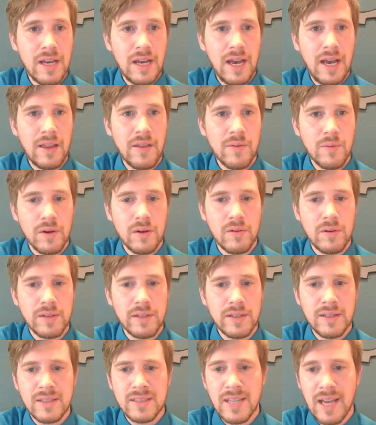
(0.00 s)
and then we're going
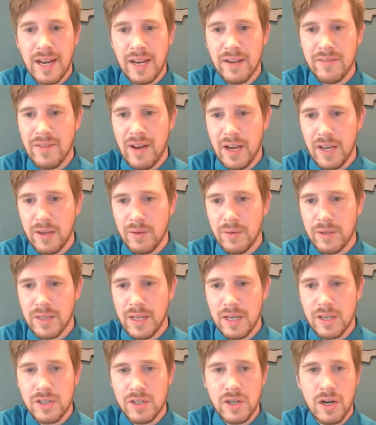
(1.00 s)
to the second value in
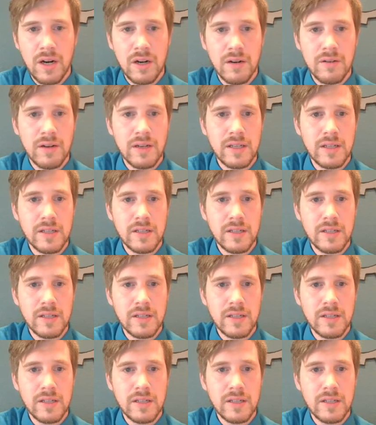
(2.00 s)
that chart, right?